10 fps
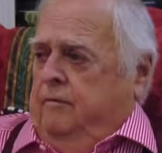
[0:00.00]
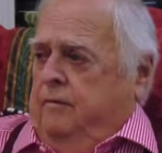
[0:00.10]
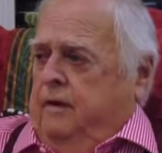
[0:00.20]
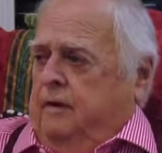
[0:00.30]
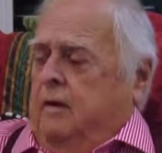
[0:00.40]

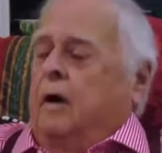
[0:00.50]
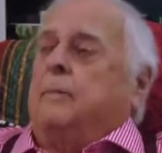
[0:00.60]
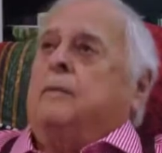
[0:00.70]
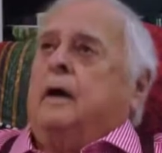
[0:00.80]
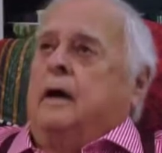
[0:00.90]
Vietnam
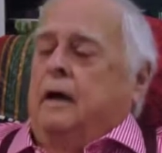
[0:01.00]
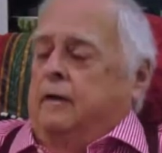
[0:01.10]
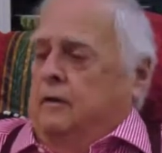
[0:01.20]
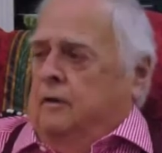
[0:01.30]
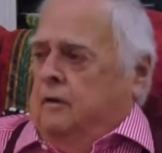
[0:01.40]
uh, in
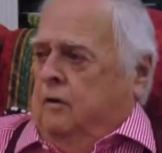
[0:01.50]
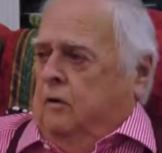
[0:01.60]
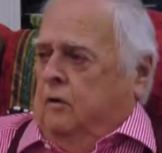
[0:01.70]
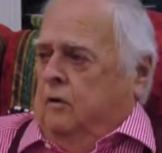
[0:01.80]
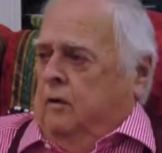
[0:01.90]
the
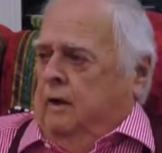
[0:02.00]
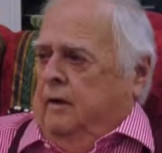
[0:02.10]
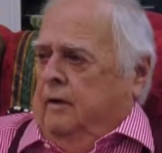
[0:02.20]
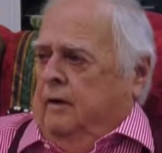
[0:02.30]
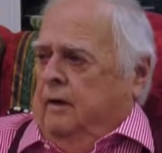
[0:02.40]

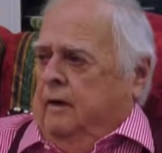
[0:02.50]
Korean mm -hmm.